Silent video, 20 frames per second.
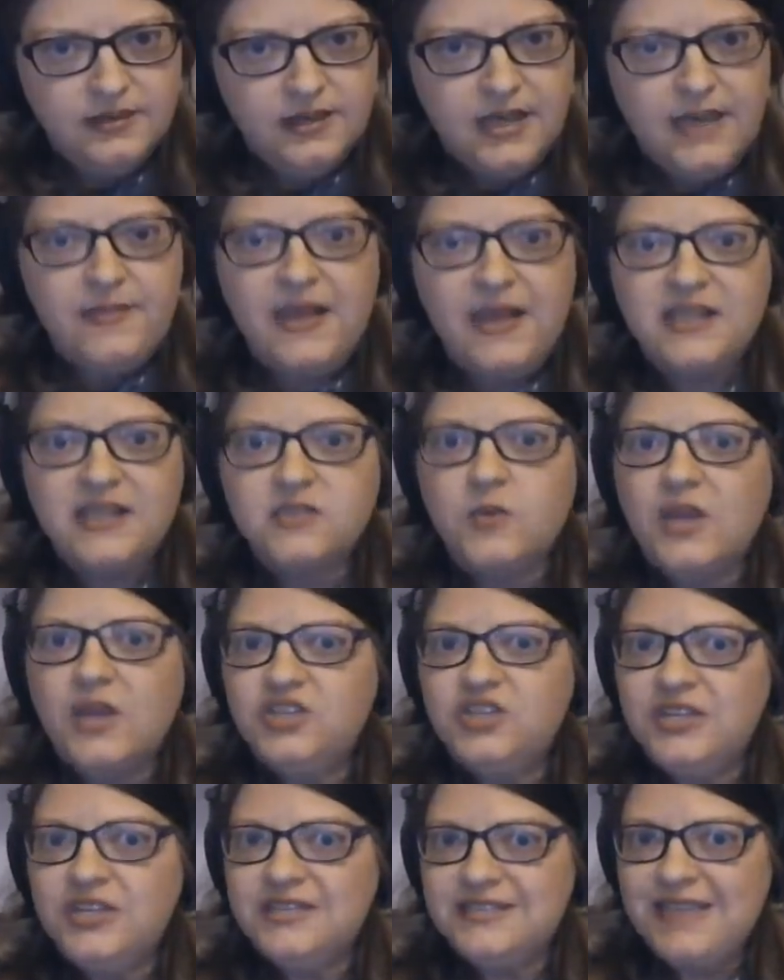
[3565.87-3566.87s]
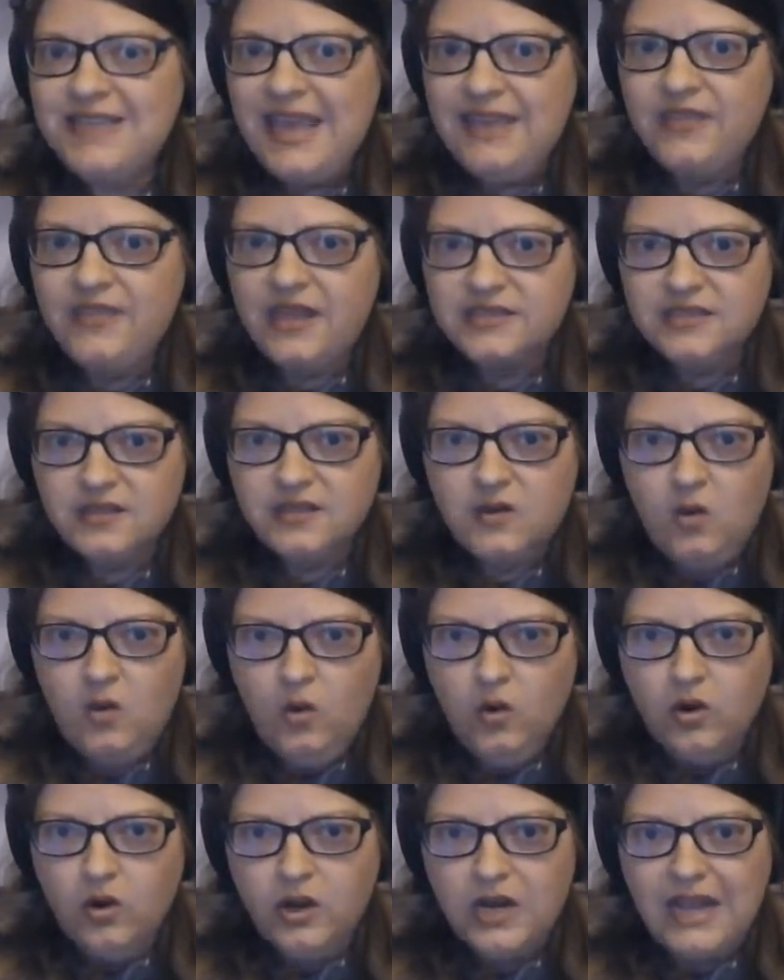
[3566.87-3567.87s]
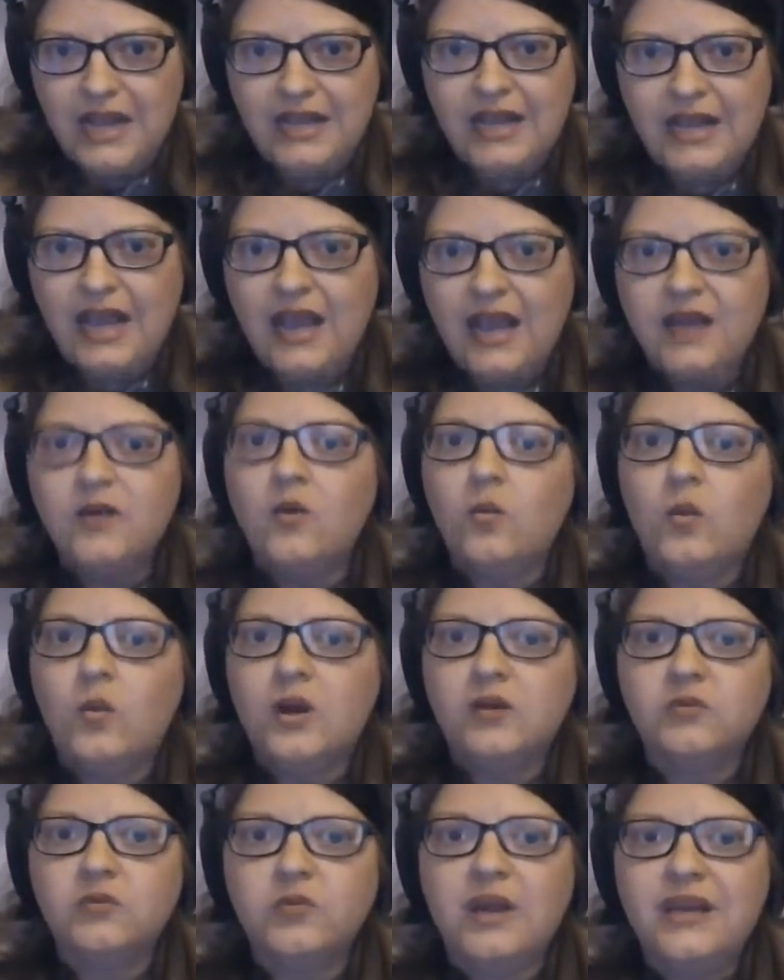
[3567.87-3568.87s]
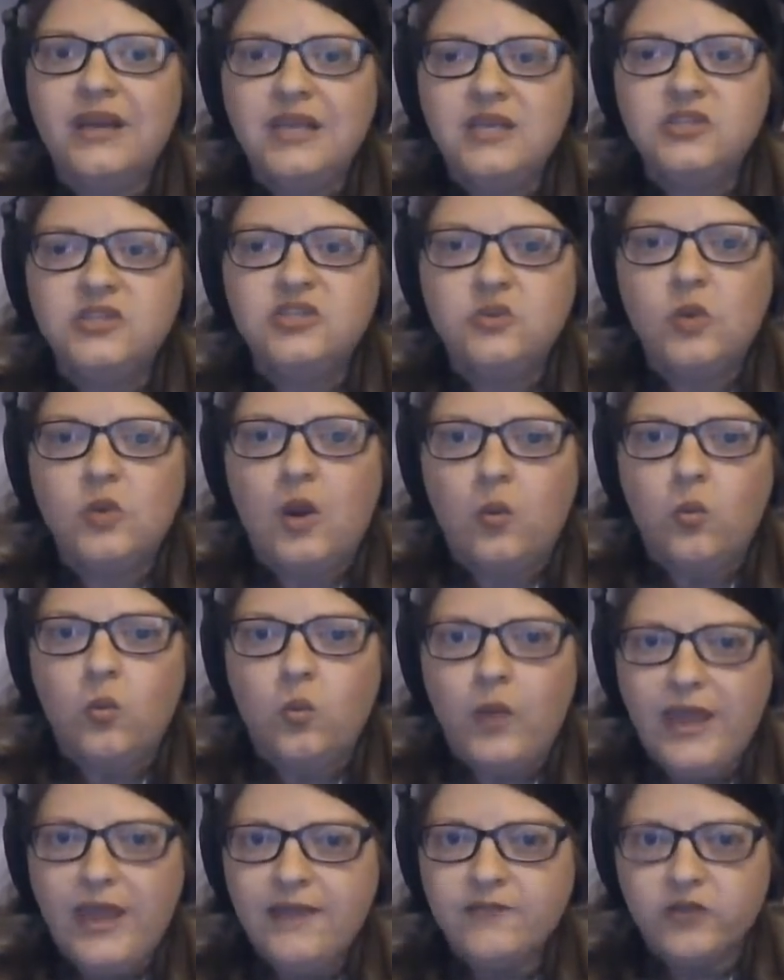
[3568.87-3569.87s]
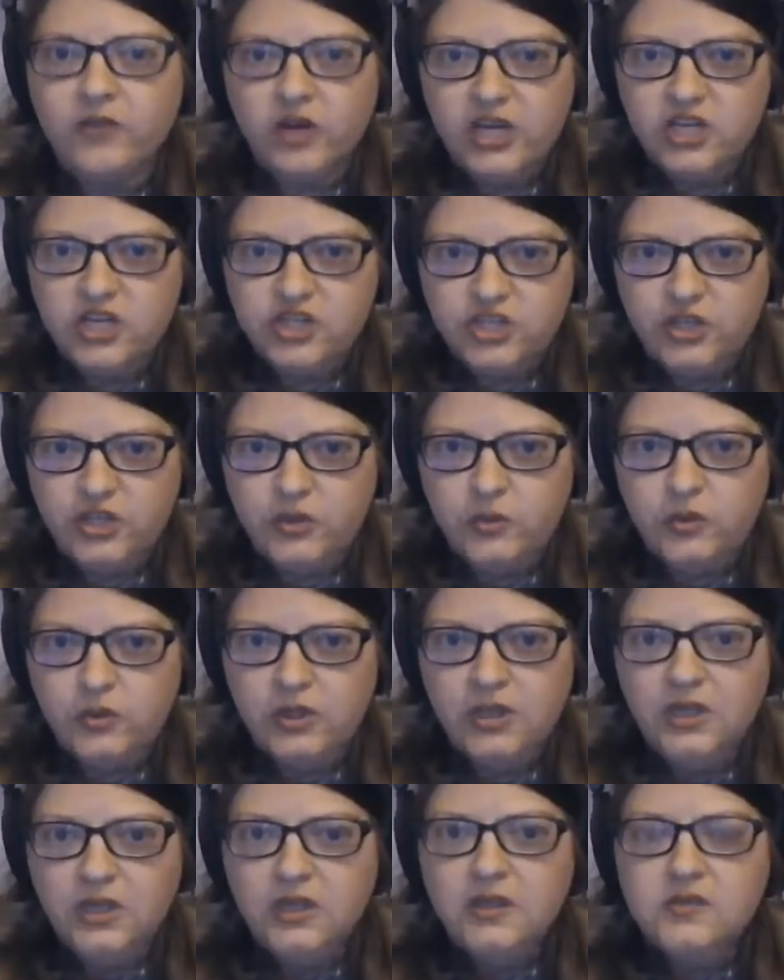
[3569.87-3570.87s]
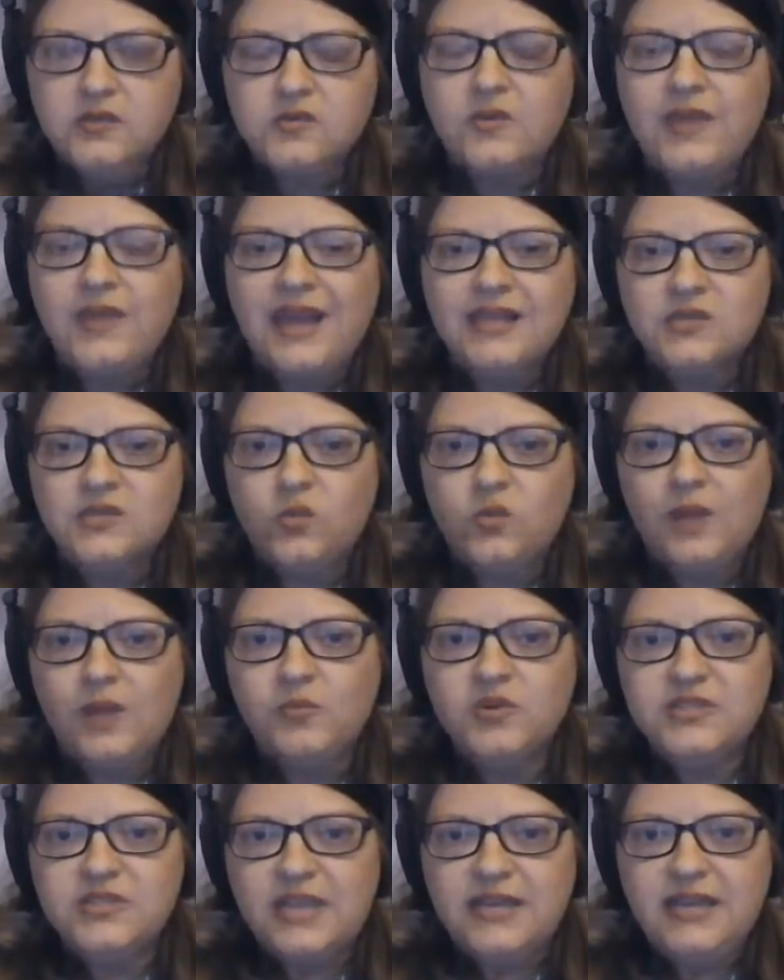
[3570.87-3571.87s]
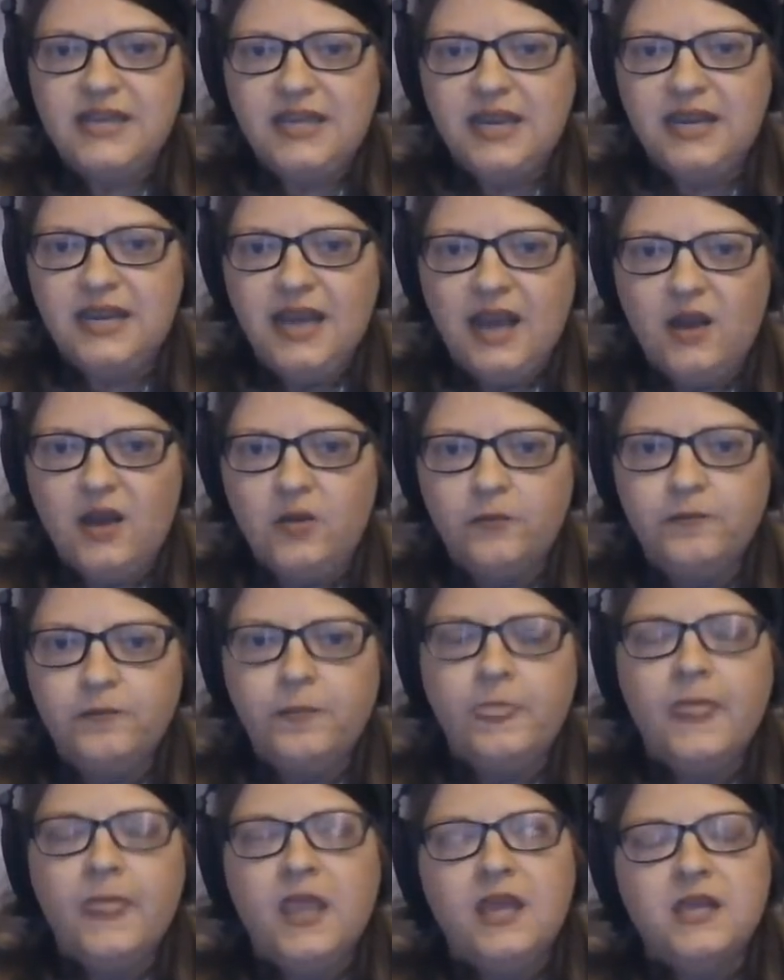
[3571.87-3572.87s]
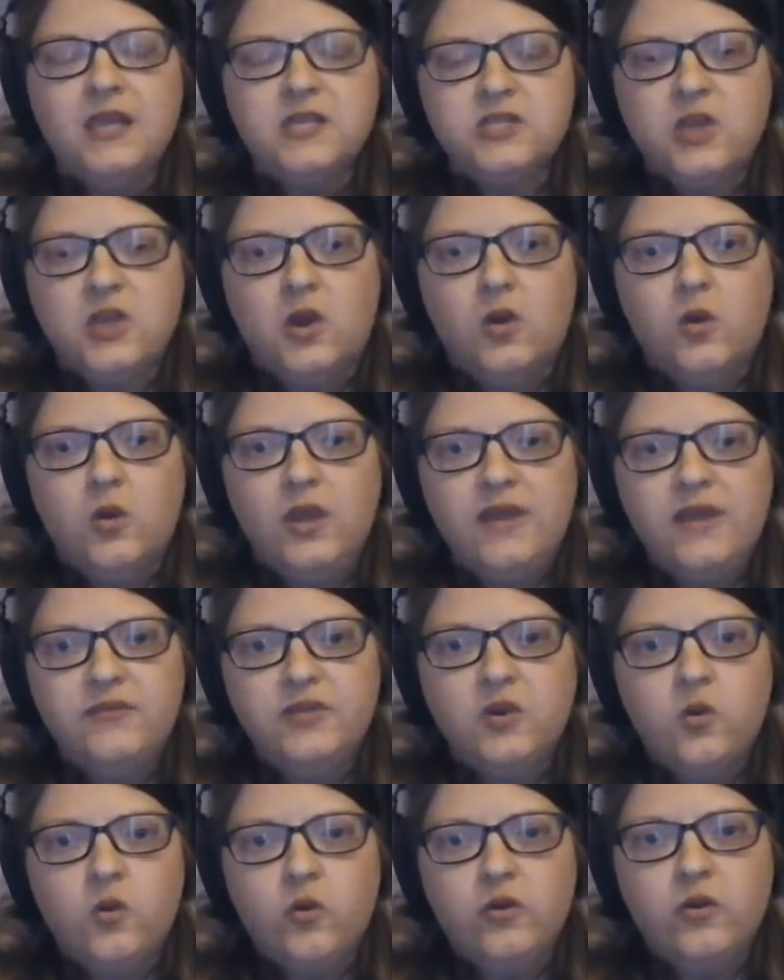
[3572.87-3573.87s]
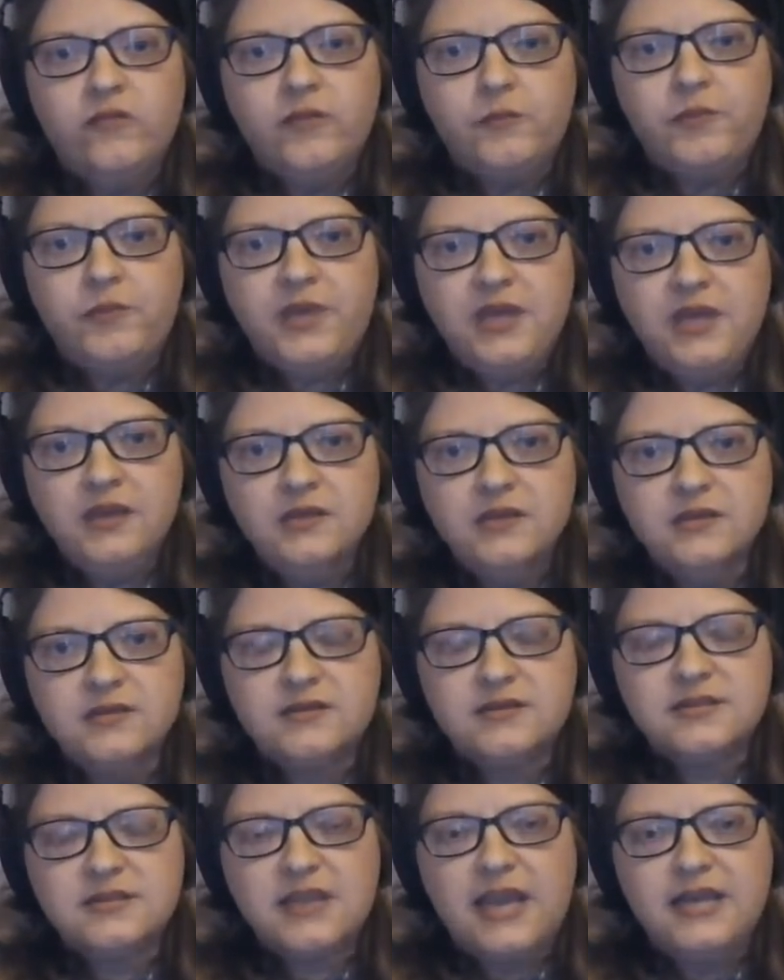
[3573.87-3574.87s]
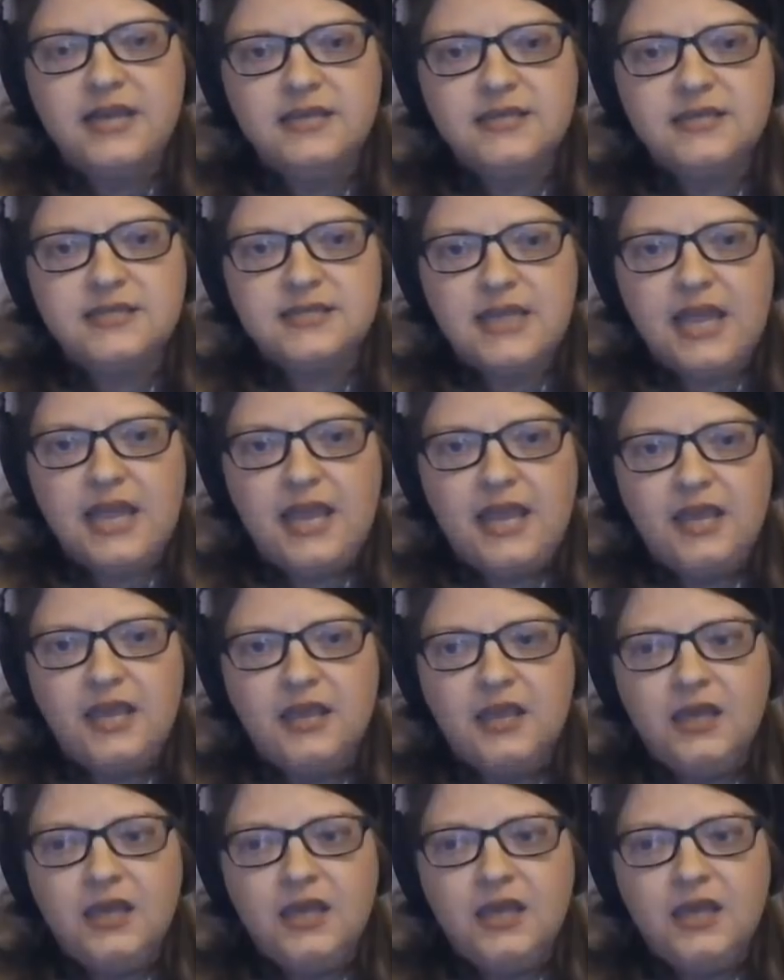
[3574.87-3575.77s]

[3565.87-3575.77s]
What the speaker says: And that's why she's saying that to the court. Like, I don't want to run into a waiver issue, so that's why I'm presenting it now. So if the Court of Appeals decided to say,